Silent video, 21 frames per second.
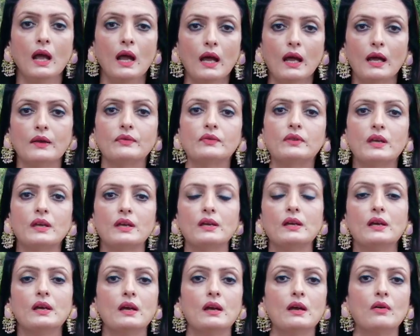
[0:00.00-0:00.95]
and they
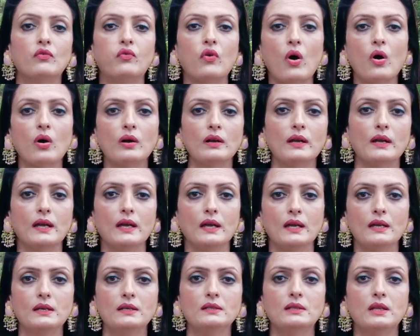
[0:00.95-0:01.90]
fall
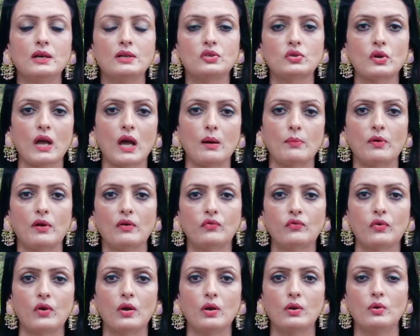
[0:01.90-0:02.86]
in the trap
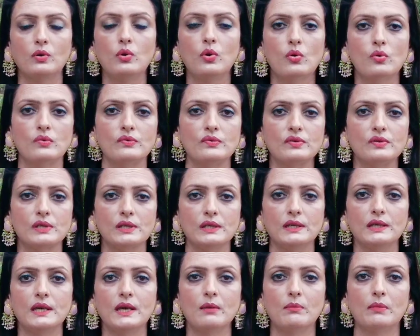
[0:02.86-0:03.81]
of loans,
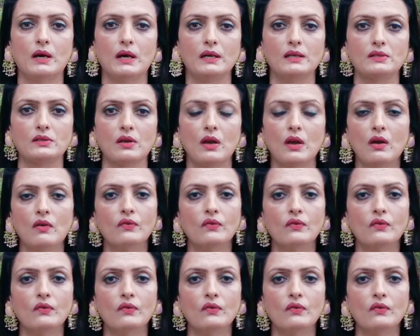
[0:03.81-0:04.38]
EMIs.